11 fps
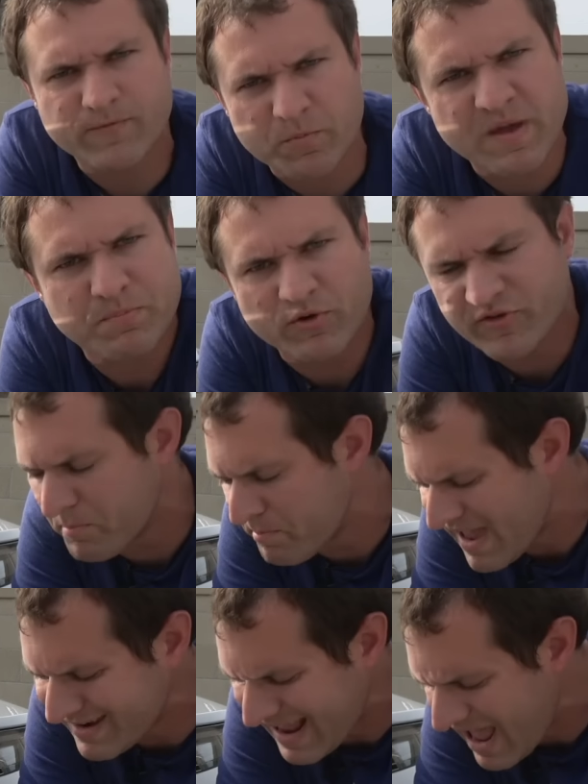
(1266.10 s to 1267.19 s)
for people to
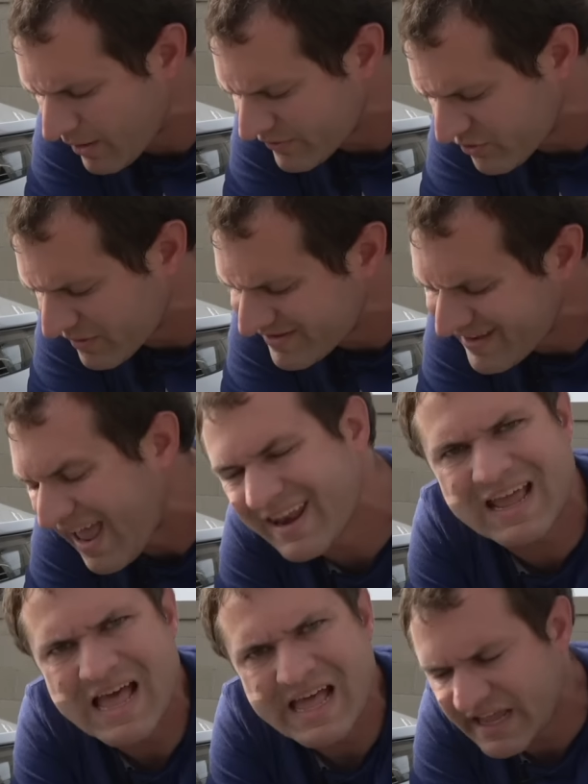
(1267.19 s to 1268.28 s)
bend down. So
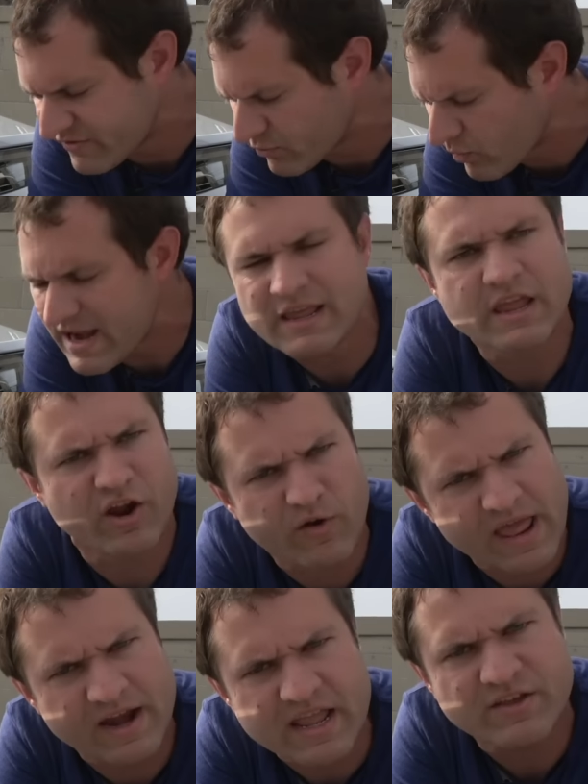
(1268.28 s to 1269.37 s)
instead, it's right here
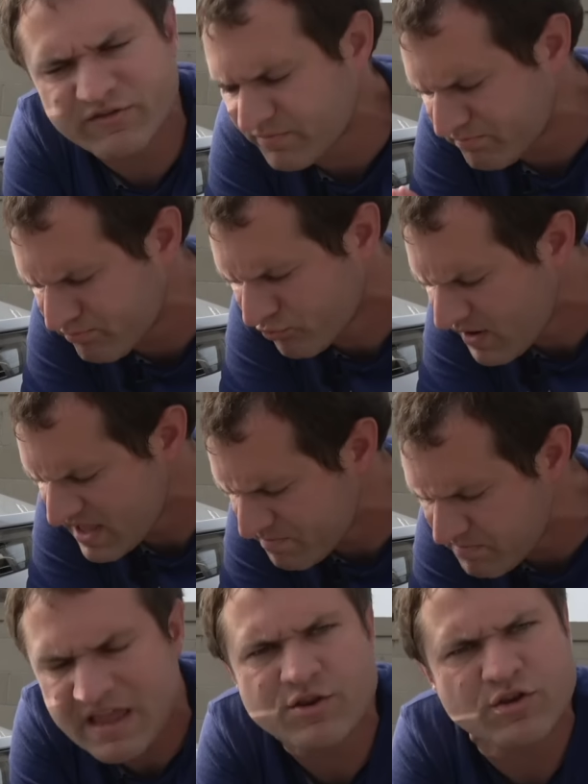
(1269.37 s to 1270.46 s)
and it is pretty
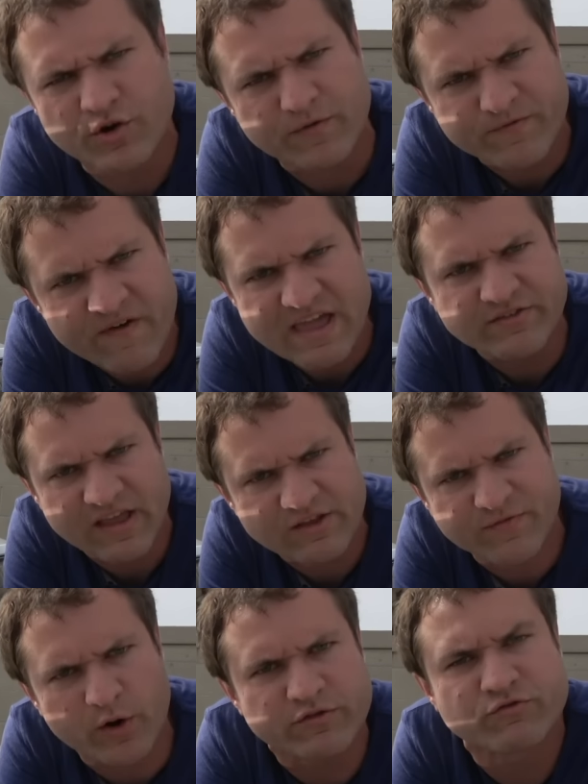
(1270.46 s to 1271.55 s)
in your face as
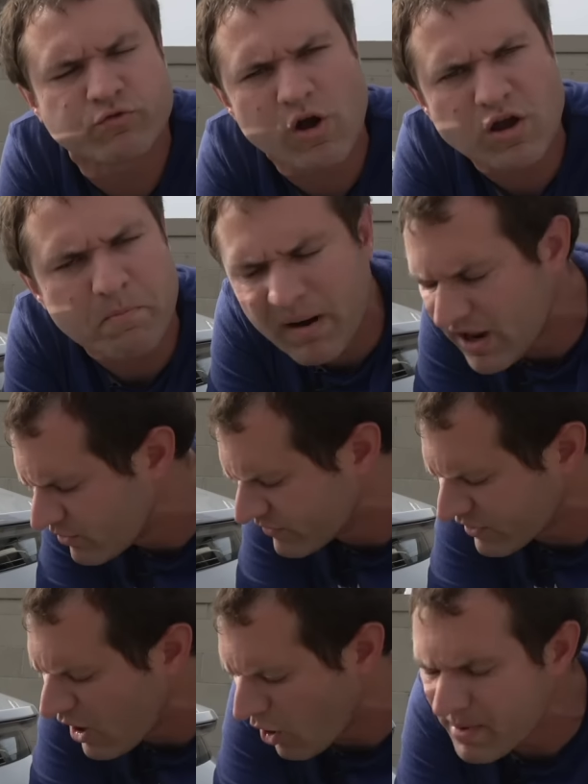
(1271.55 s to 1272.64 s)
far as trunk buttons
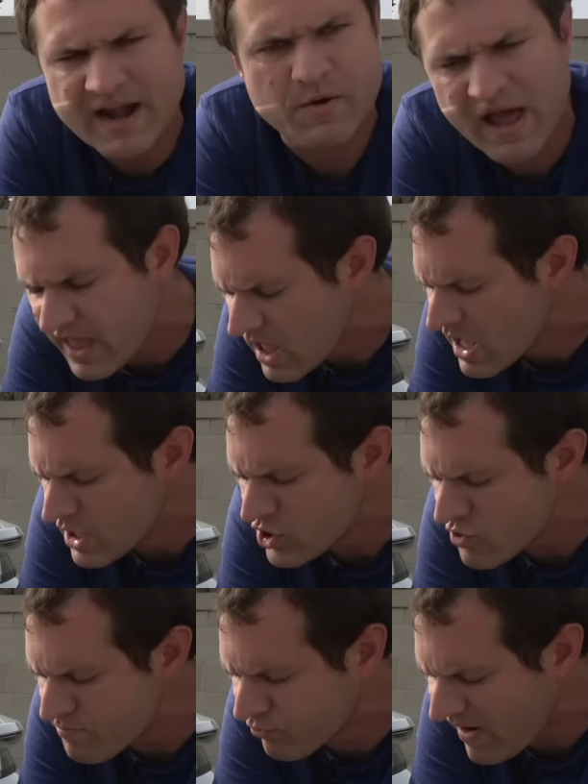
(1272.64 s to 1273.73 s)
go. But anyway,
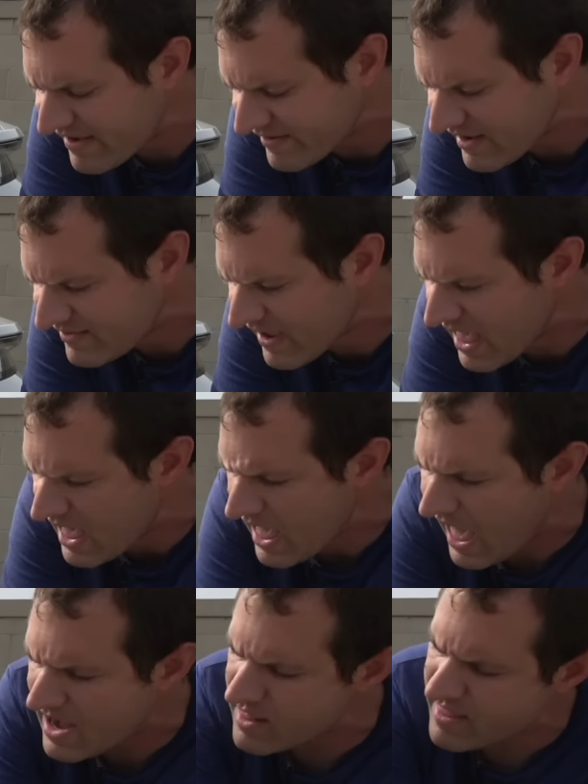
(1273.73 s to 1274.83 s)
you press it
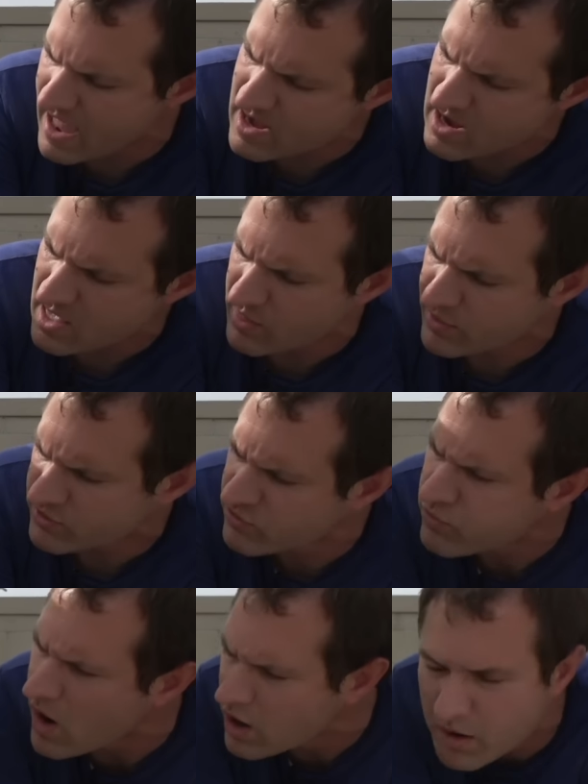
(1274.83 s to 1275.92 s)
and then the
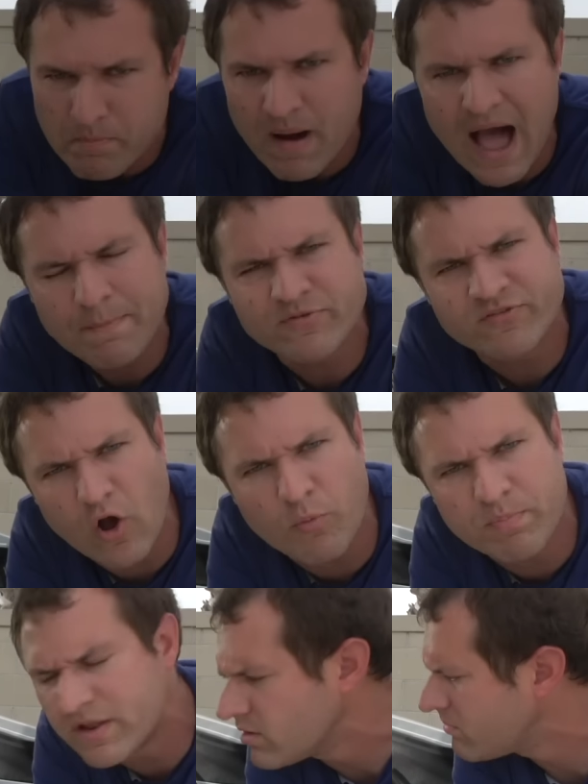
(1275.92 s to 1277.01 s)
trunk pops
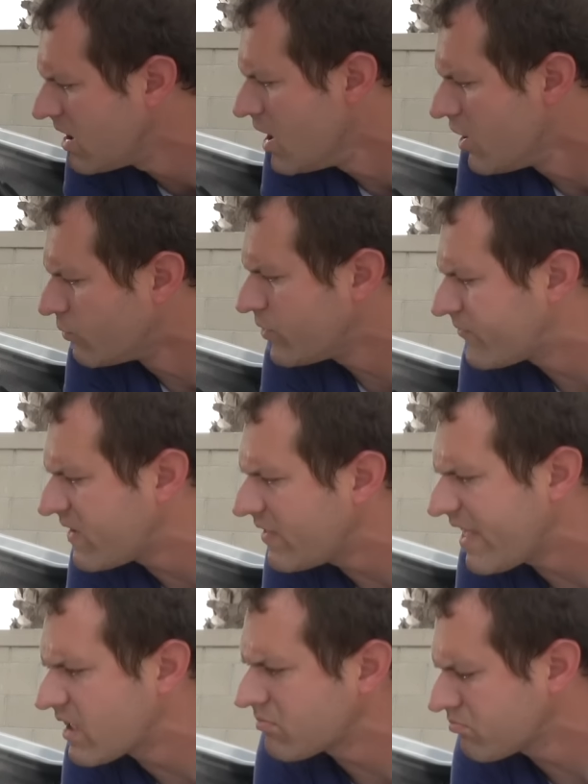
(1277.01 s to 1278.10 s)
open
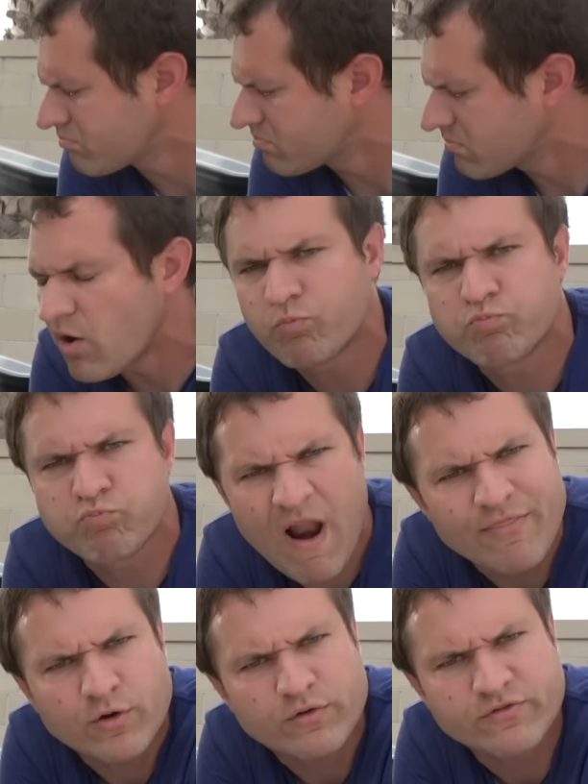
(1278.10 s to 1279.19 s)
revealing a rather